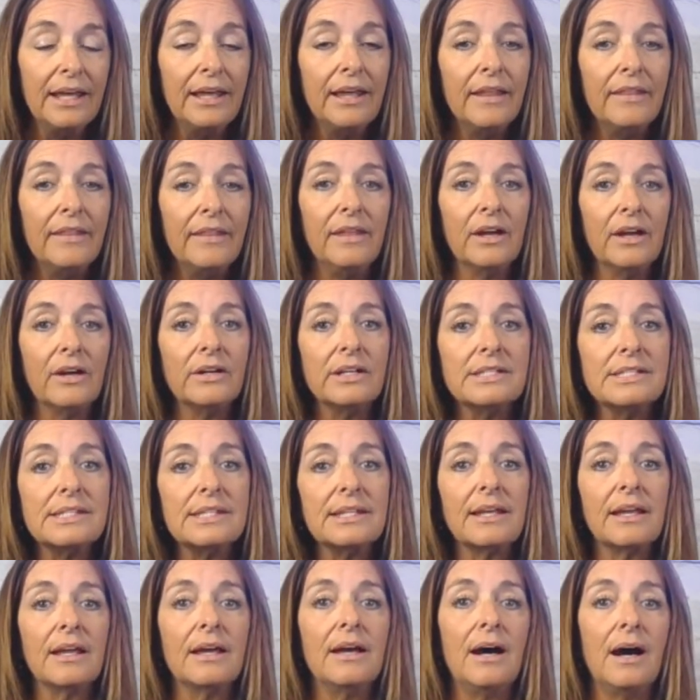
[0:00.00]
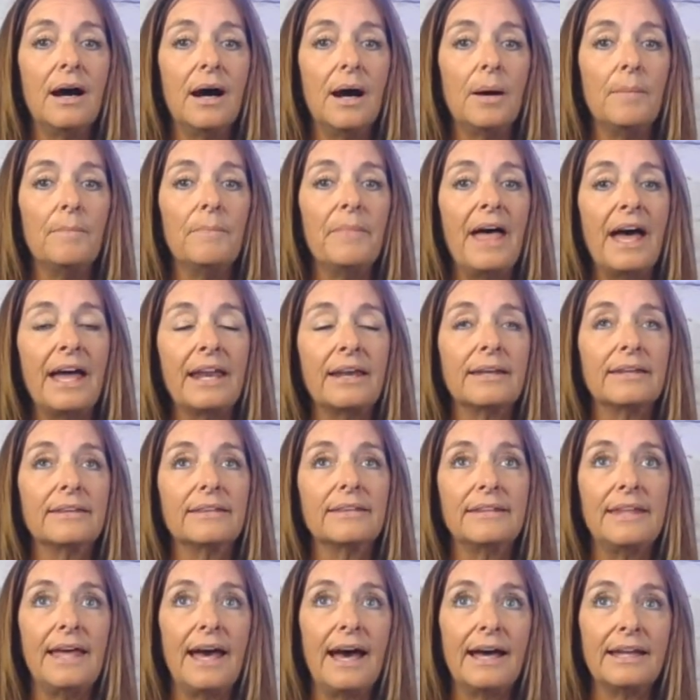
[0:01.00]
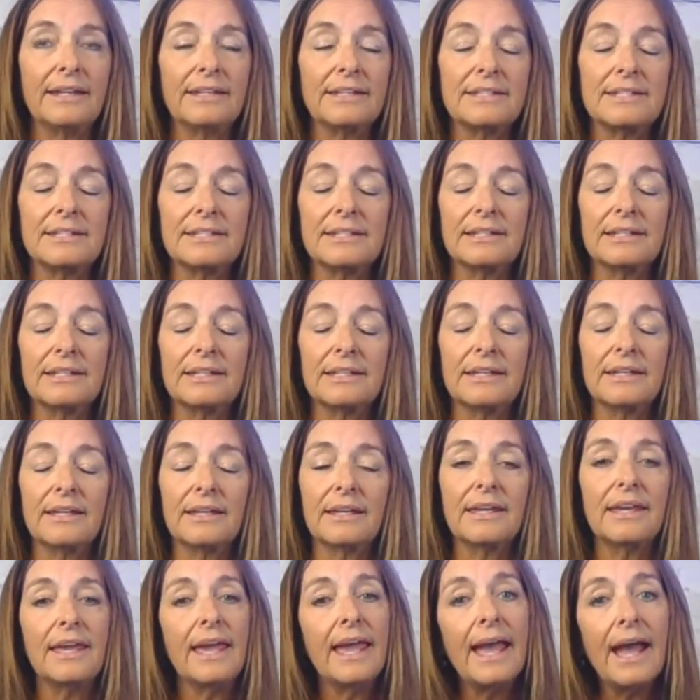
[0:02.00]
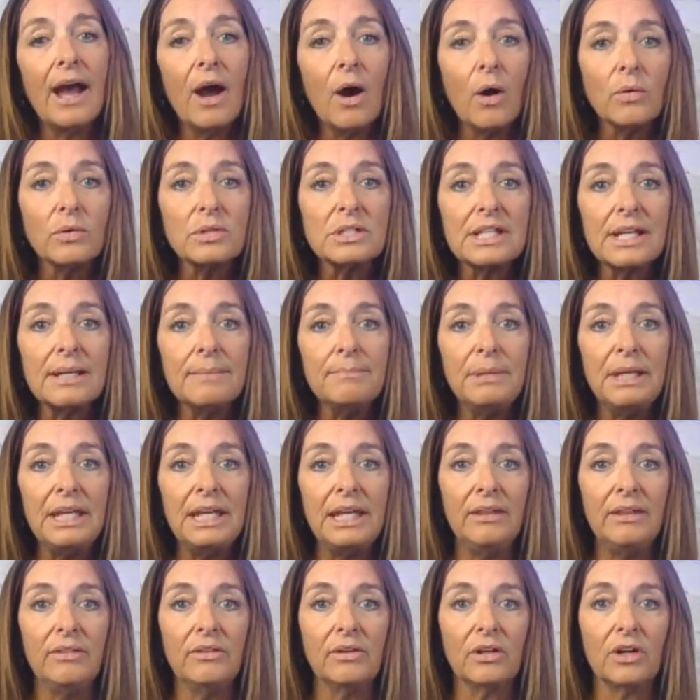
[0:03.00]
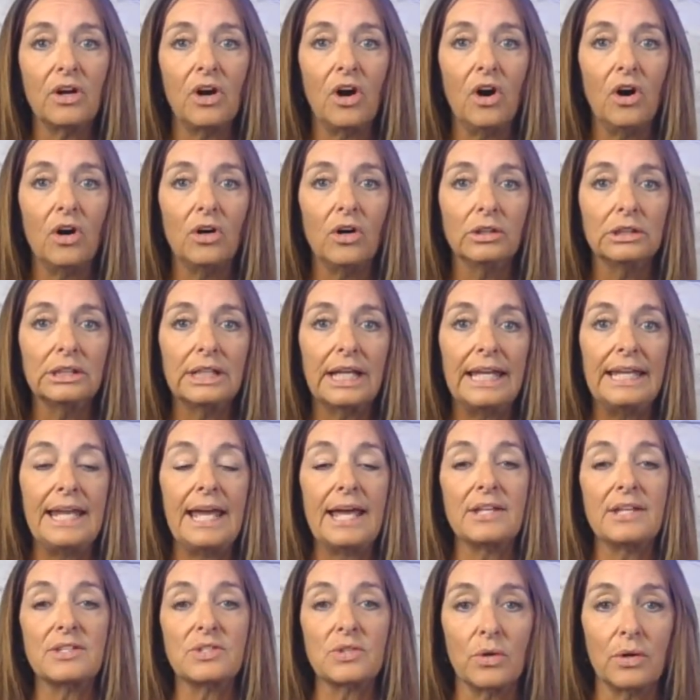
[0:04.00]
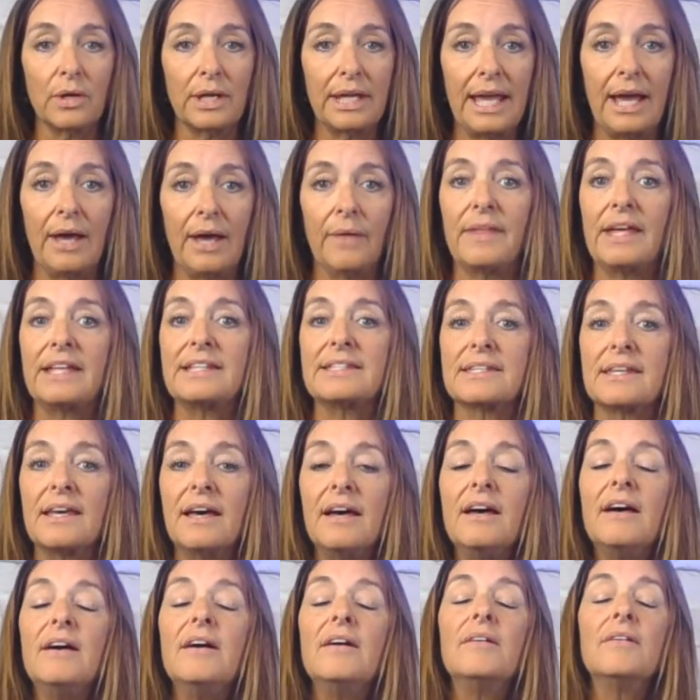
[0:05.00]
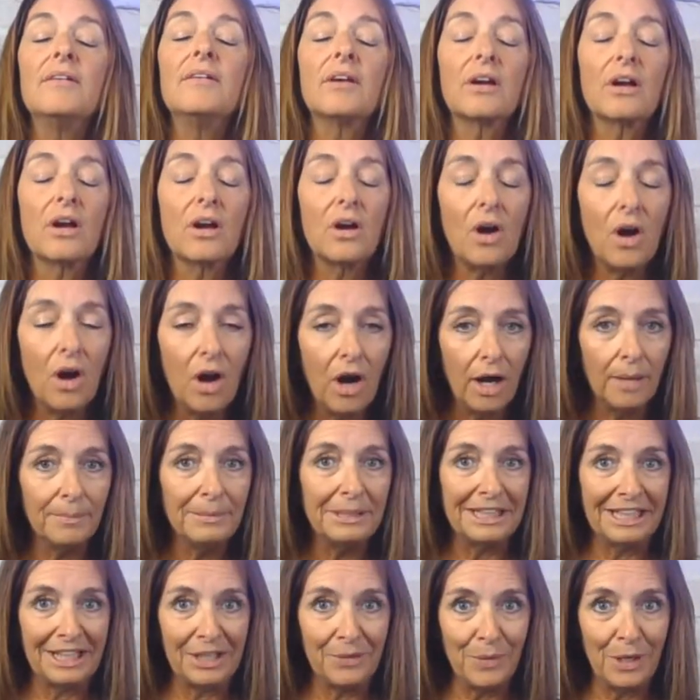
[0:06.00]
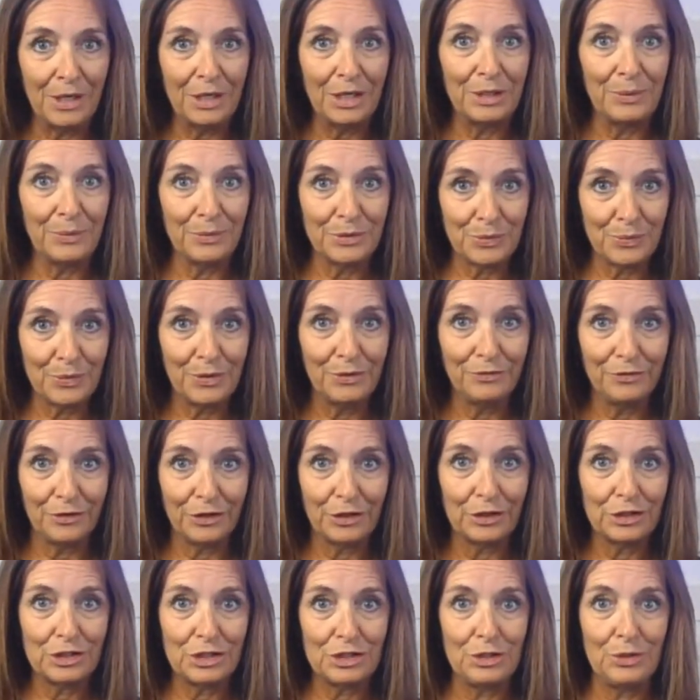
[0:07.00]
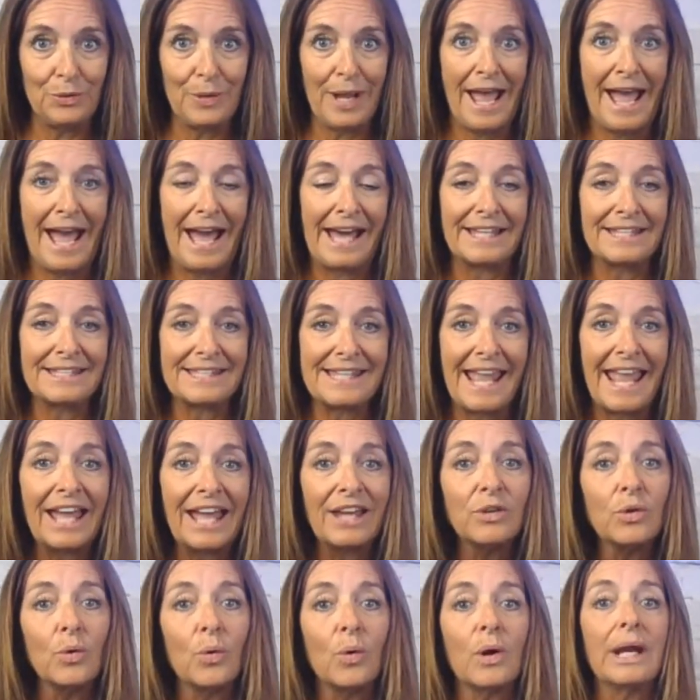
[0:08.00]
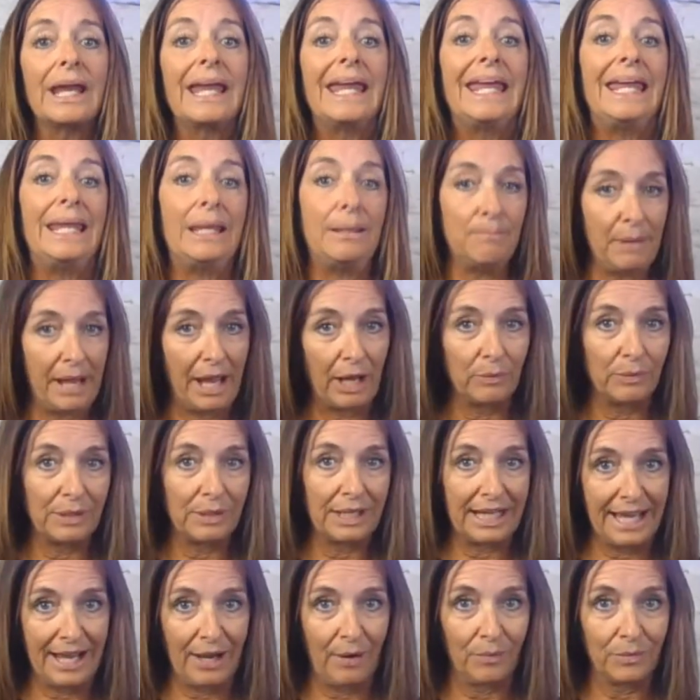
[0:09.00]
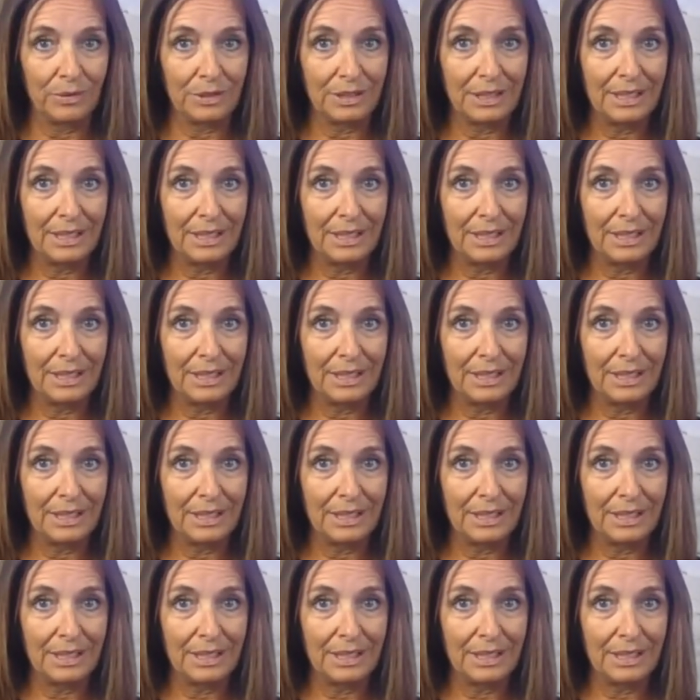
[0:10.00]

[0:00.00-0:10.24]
there is that account can be either called an escrow account. That's commonly what it's referred to as, and or impound account.